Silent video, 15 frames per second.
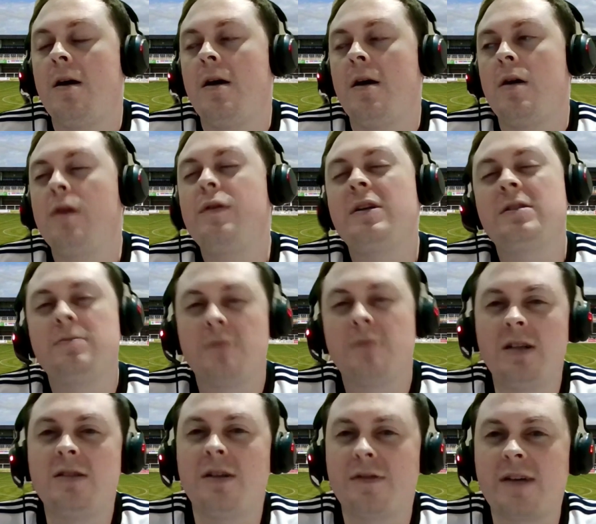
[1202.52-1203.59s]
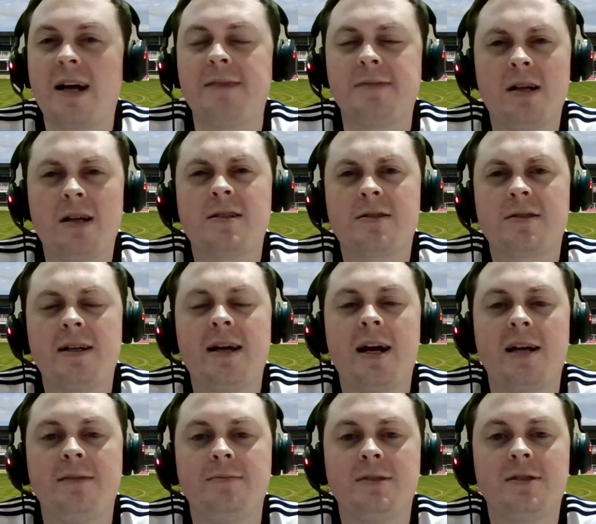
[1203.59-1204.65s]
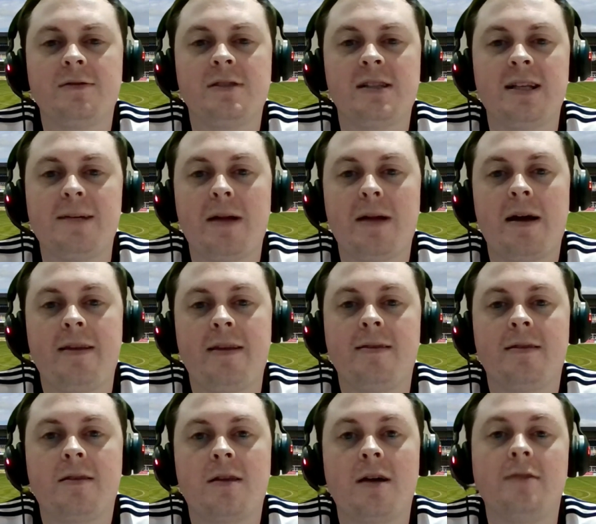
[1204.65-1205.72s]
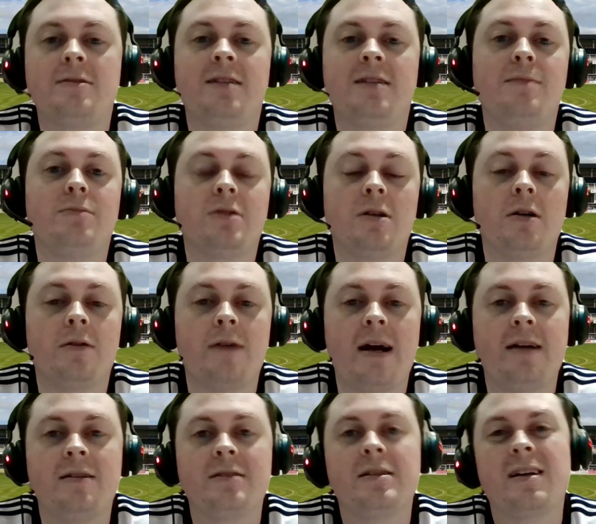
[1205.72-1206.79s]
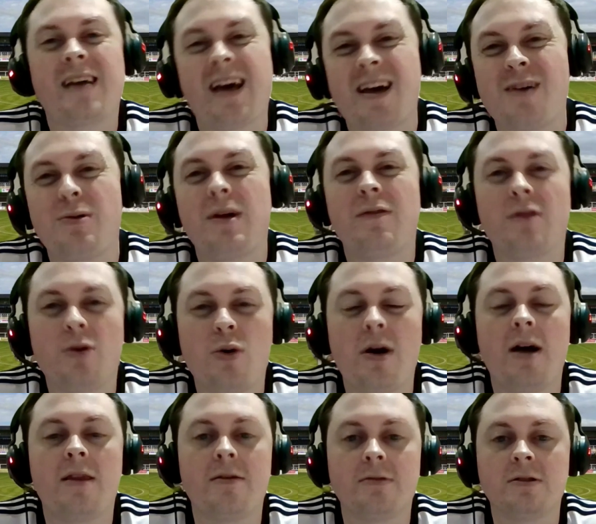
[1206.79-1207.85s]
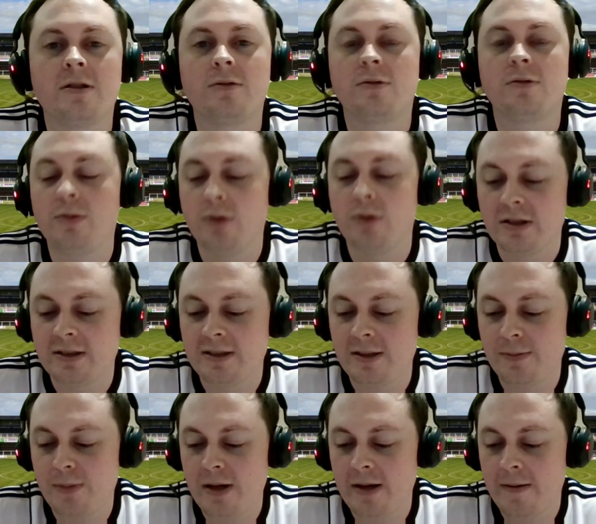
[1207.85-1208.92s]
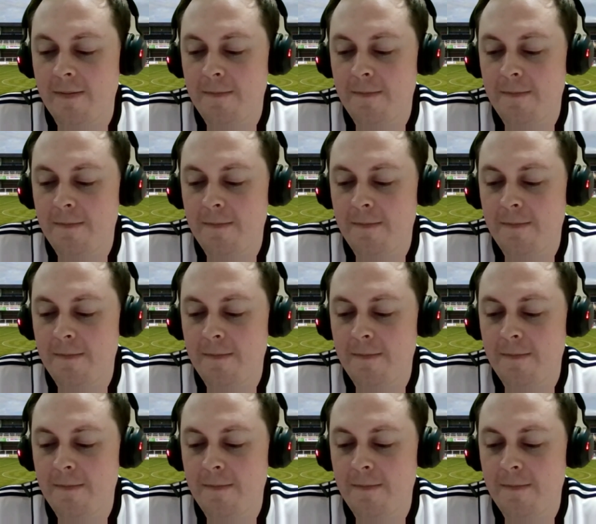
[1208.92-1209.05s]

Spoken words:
we've had some really tough games. The last three games, obviously playing those teams that are around us. Okay, we haven't quite had the results we wanted, but